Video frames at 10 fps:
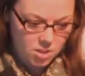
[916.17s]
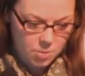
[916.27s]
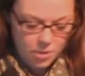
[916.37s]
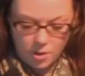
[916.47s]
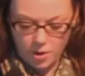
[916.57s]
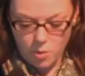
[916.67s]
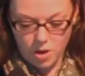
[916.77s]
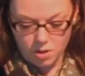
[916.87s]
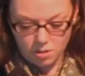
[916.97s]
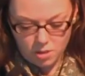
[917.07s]
to play quite
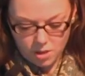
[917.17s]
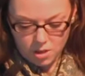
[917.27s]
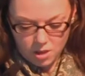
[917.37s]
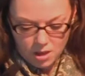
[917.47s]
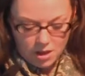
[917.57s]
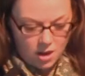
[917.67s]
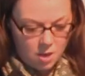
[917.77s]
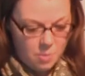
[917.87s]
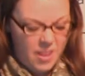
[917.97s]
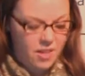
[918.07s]
well.
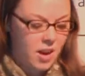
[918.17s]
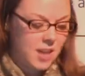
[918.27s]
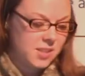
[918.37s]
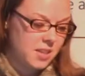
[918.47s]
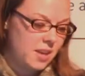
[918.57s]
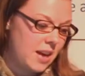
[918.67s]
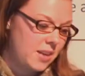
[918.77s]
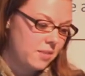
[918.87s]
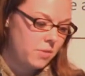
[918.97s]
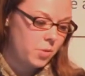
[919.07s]
And the last thing
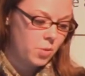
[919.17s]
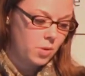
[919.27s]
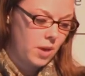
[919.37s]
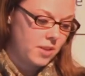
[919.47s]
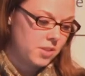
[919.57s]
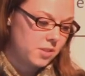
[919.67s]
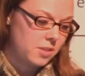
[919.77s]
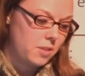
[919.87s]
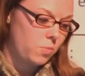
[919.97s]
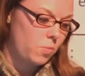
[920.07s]
I just
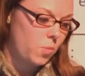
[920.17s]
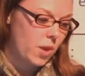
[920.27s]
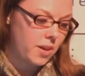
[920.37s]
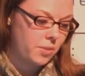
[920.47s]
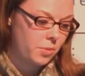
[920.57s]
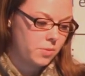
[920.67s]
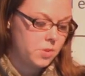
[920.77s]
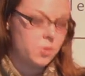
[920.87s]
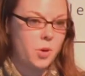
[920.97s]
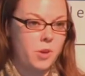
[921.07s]
wanted
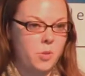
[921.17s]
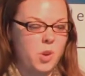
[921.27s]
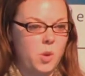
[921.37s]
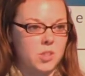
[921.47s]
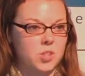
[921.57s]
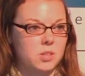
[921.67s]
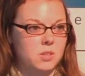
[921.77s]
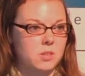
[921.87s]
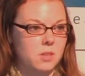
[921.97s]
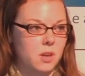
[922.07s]
to throw out three
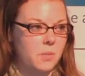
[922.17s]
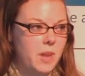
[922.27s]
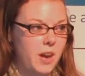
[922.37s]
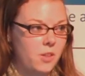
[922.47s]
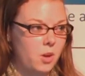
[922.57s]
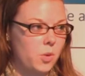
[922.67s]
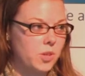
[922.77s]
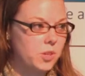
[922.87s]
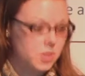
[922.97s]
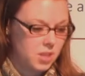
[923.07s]
questions that I thought were
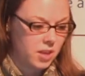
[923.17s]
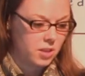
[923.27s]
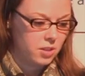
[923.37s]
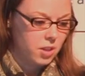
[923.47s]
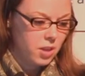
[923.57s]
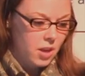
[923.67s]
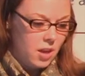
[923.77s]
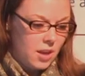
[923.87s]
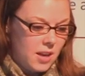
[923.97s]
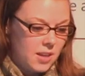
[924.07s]
interesting.
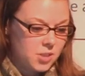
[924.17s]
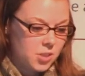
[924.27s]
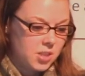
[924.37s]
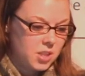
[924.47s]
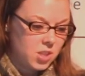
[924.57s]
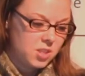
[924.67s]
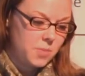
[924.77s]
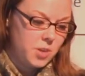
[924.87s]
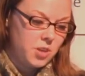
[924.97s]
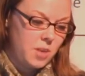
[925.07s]
Is strategic
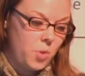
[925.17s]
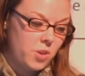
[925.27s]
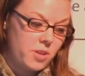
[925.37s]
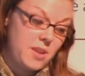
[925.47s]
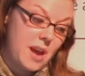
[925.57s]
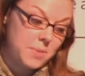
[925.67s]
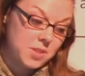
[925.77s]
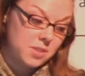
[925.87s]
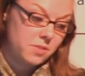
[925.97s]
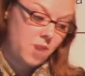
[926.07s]
stability more than the
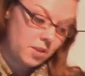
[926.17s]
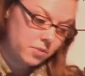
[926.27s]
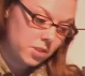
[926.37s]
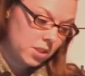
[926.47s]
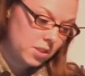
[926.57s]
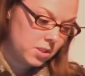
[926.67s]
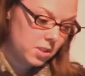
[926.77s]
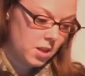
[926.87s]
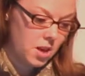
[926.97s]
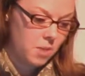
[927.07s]
absence of conflict?